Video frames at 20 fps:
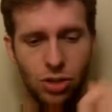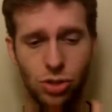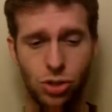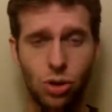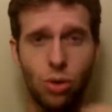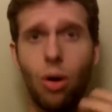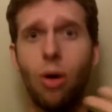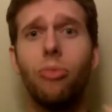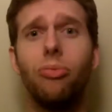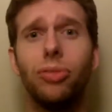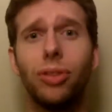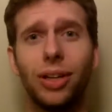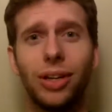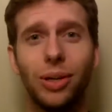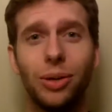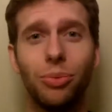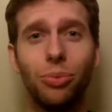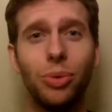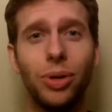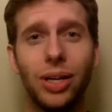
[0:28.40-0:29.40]
So
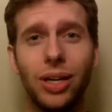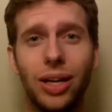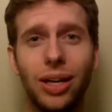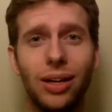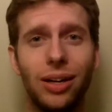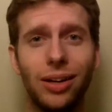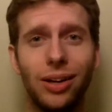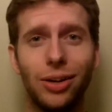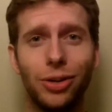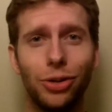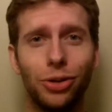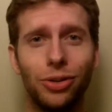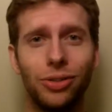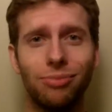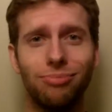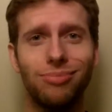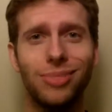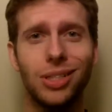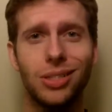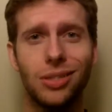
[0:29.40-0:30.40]
hopefully we get it under
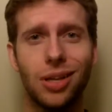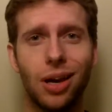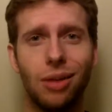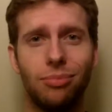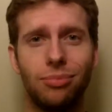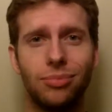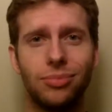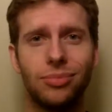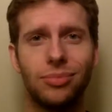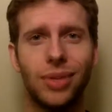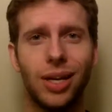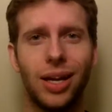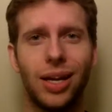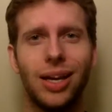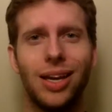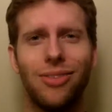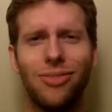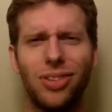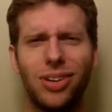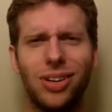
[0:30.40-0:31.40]
this time.
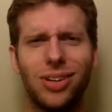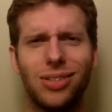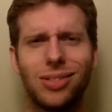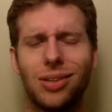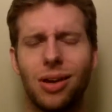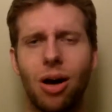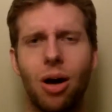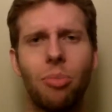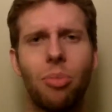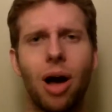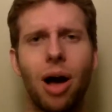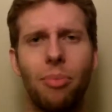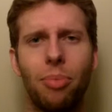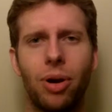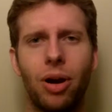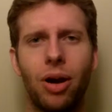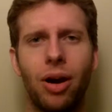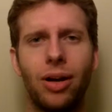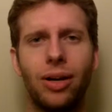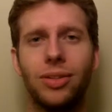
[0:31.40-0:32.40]
If it is, I'll pop
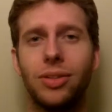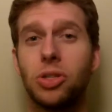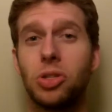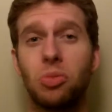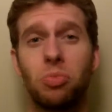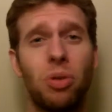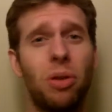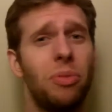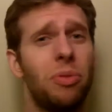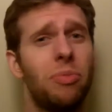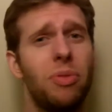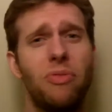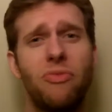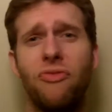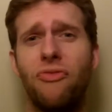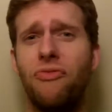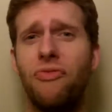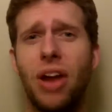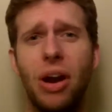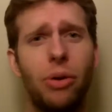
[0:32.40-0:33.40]
it on. This will probably be
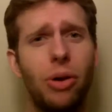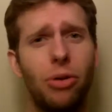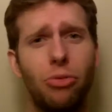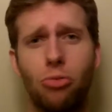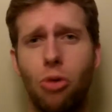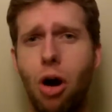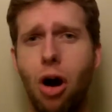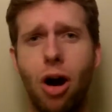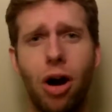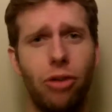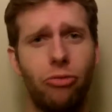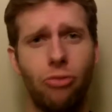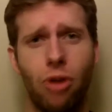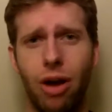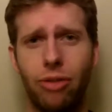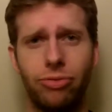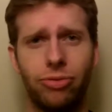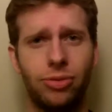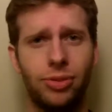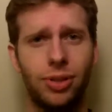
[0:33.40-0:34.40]
very raw and
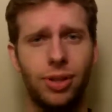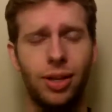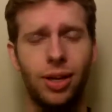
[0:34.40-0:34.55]
rough.